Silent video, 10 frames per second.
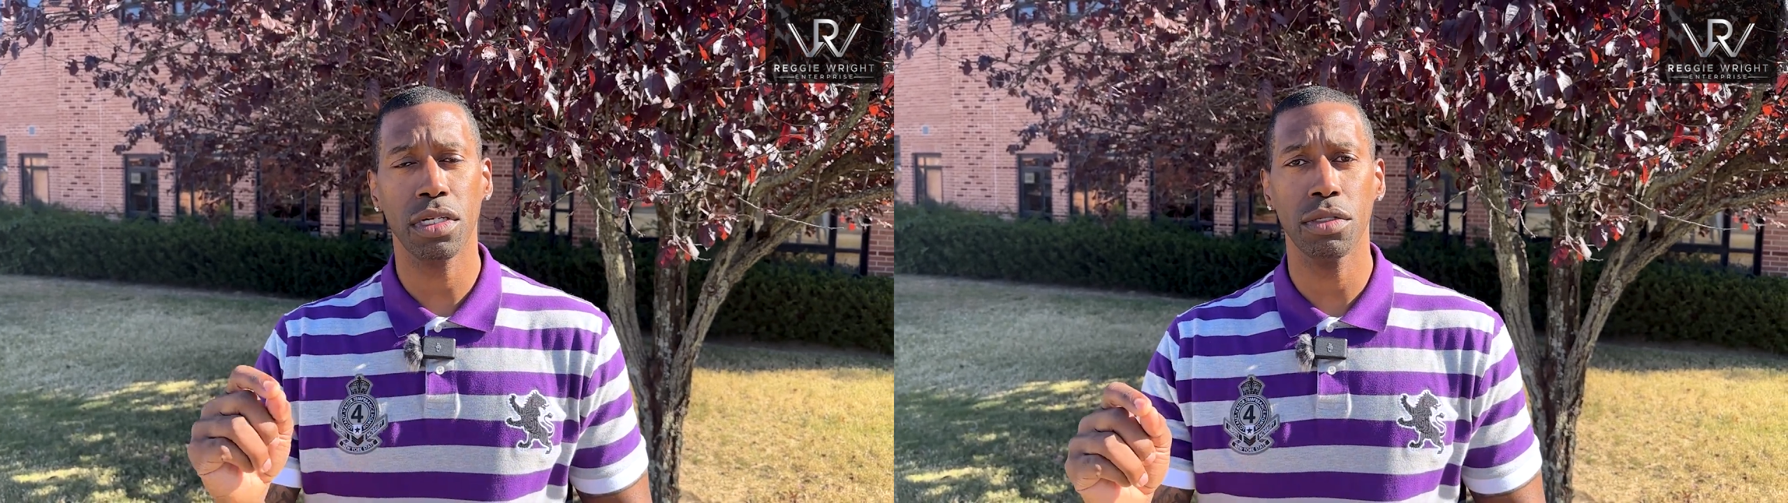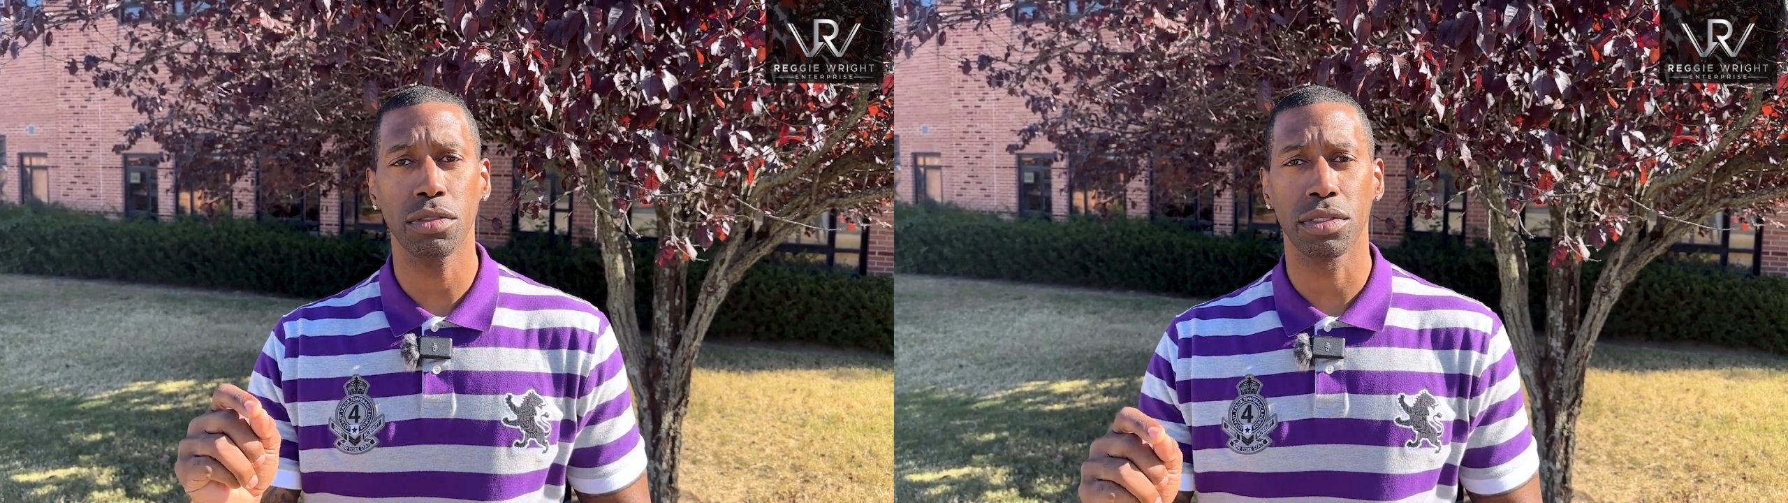
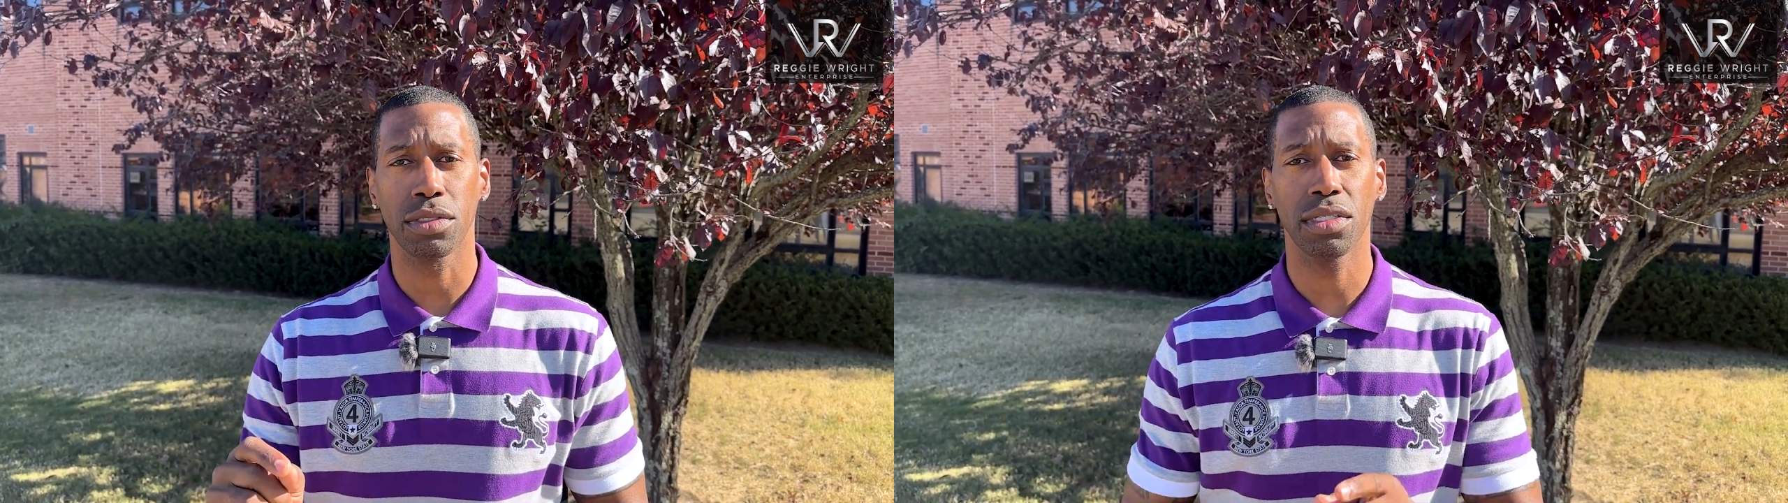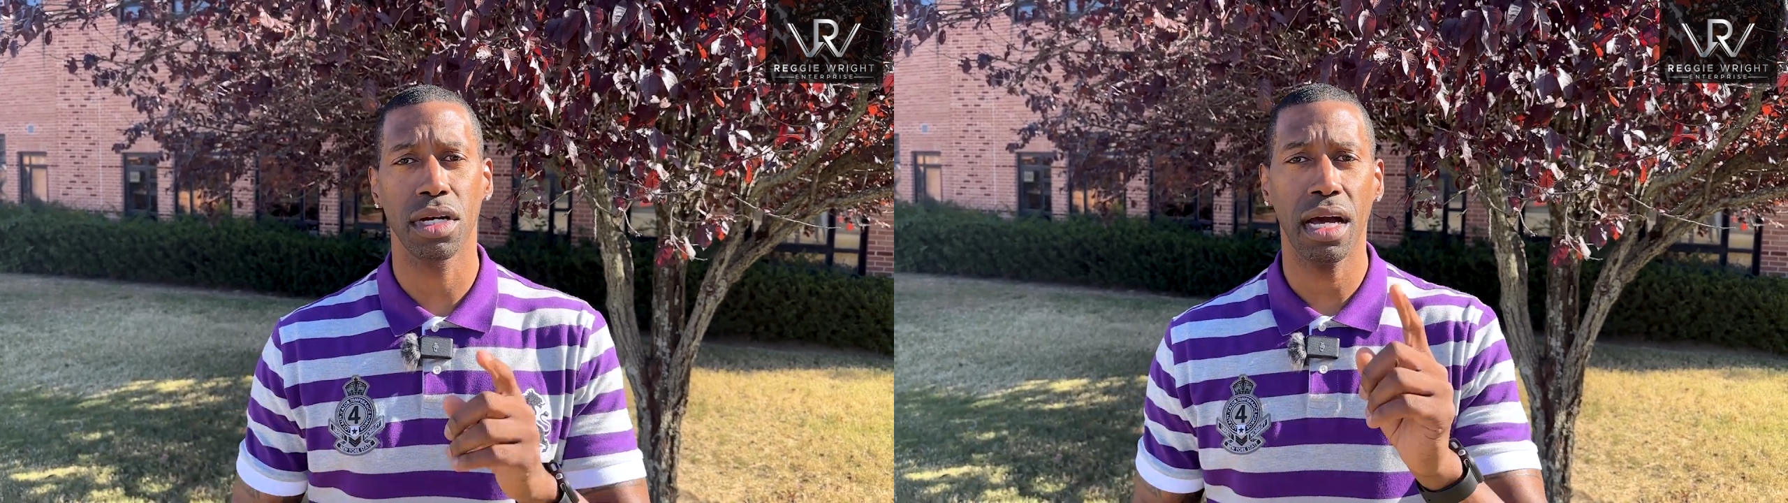closer
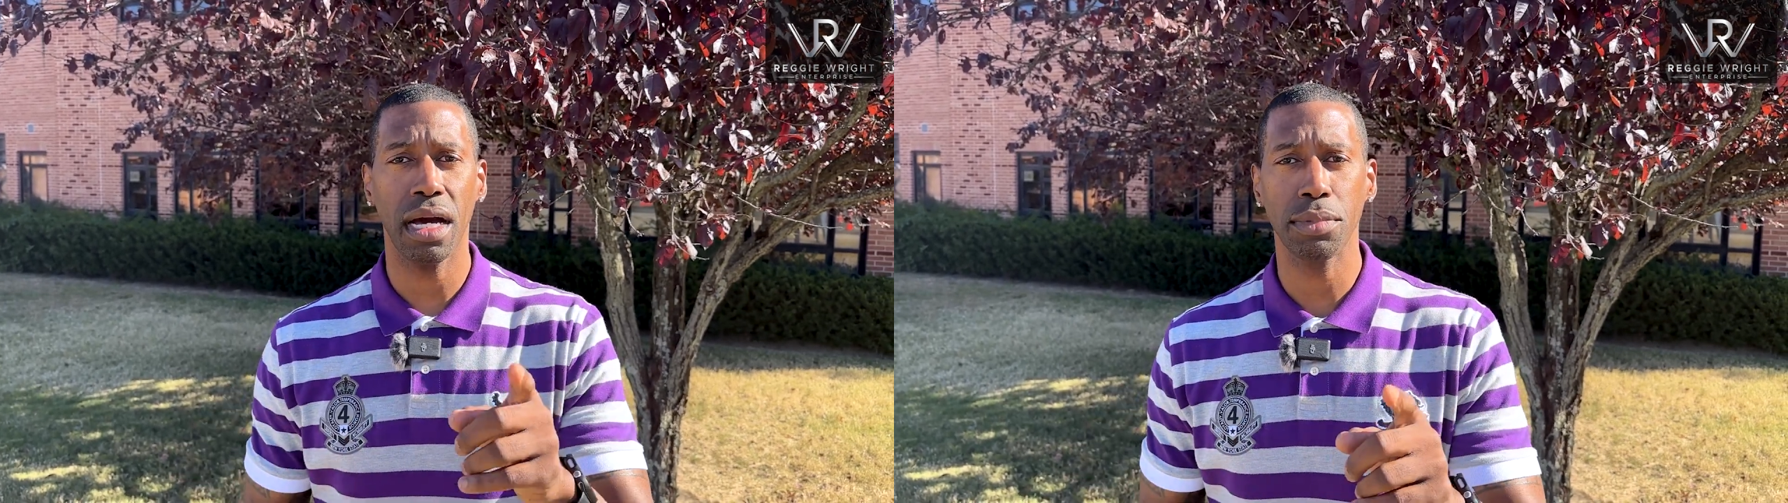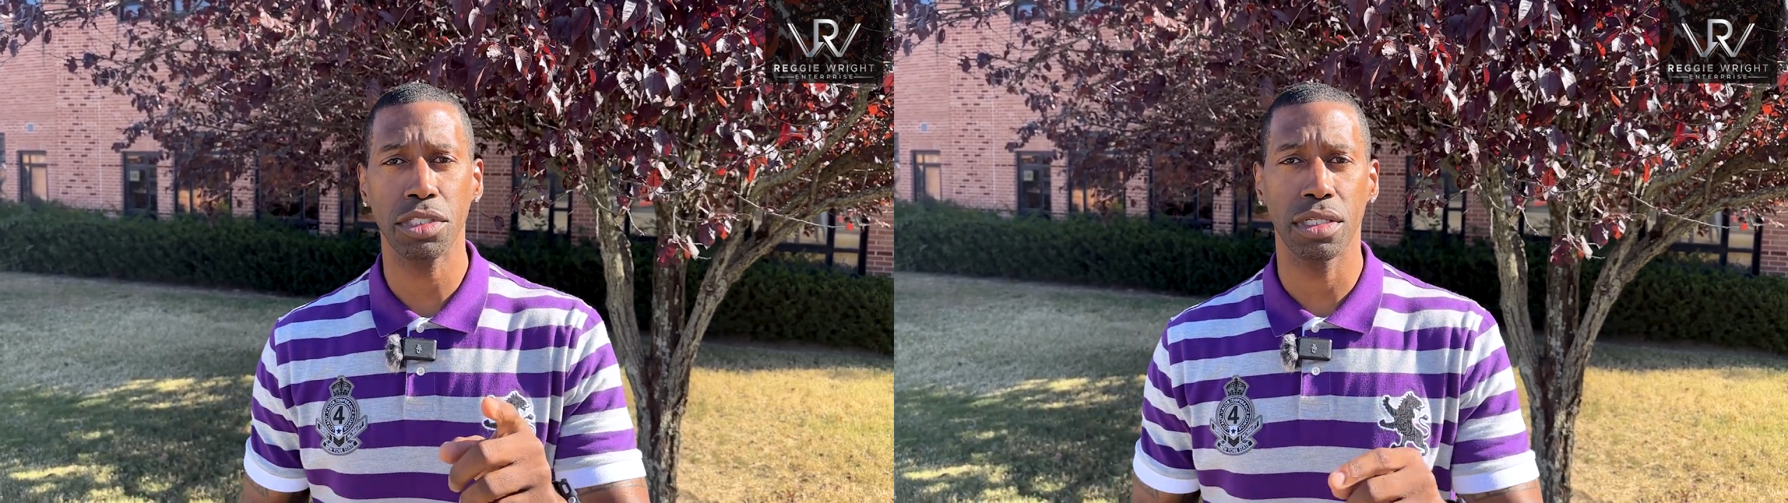to
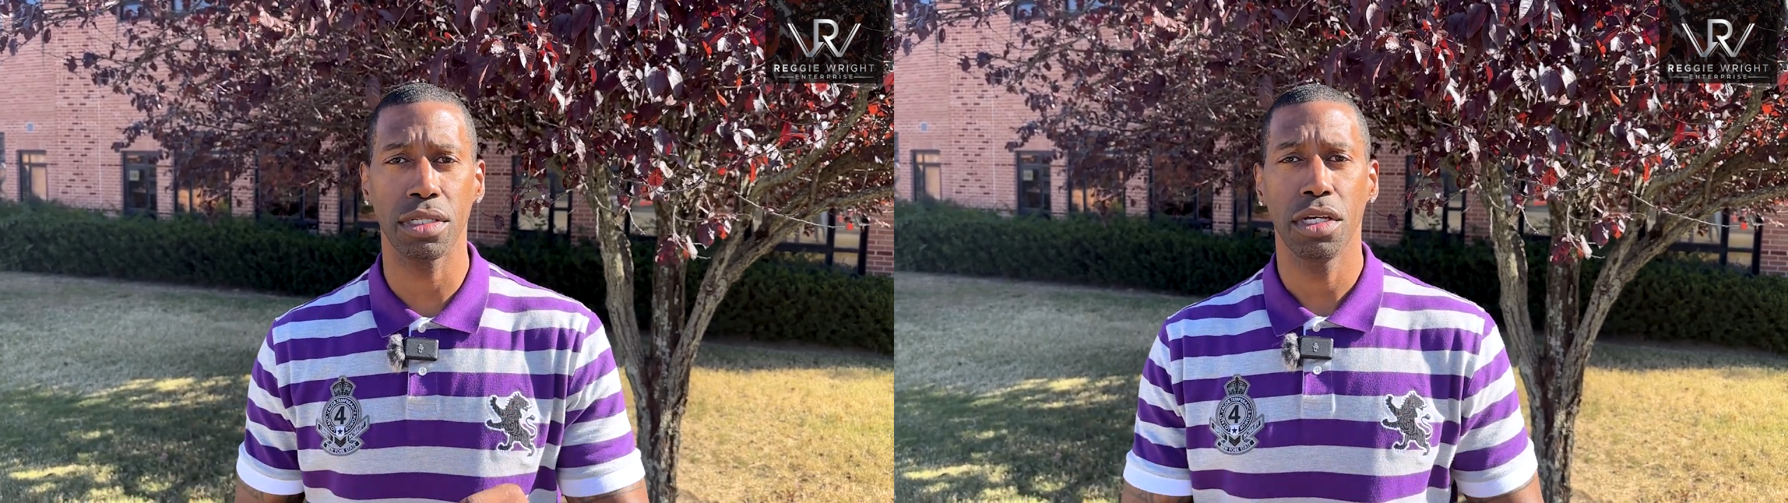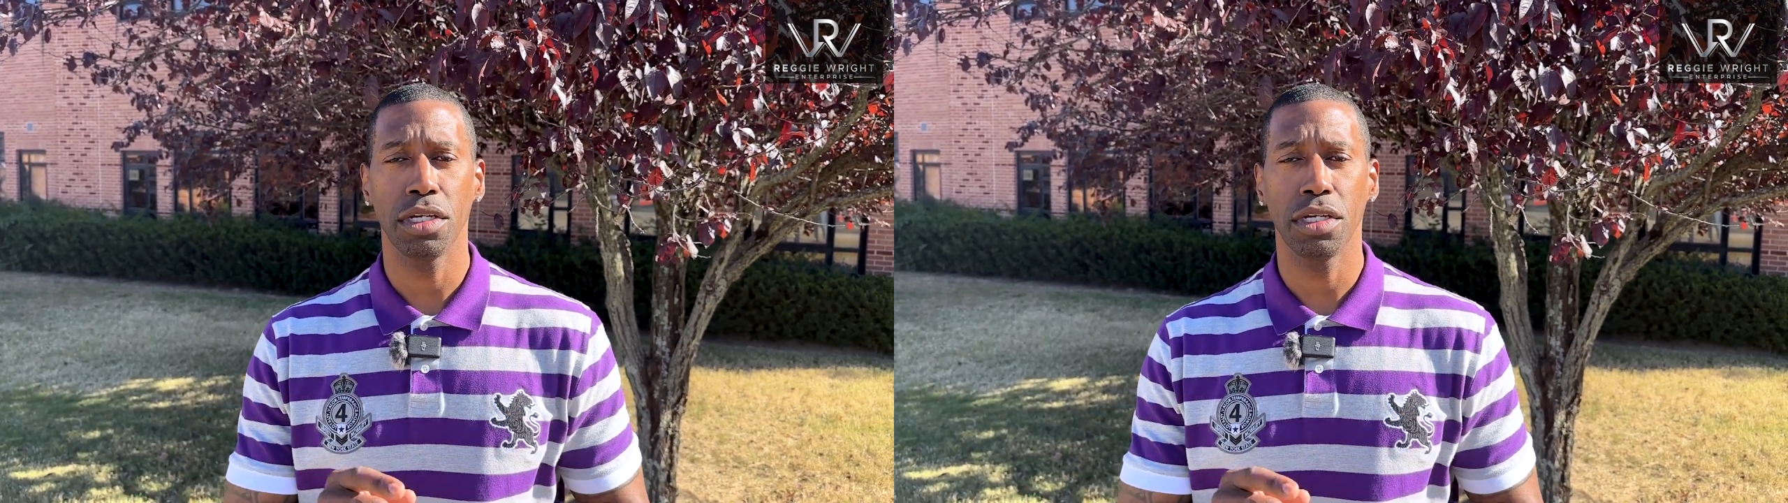accomplishing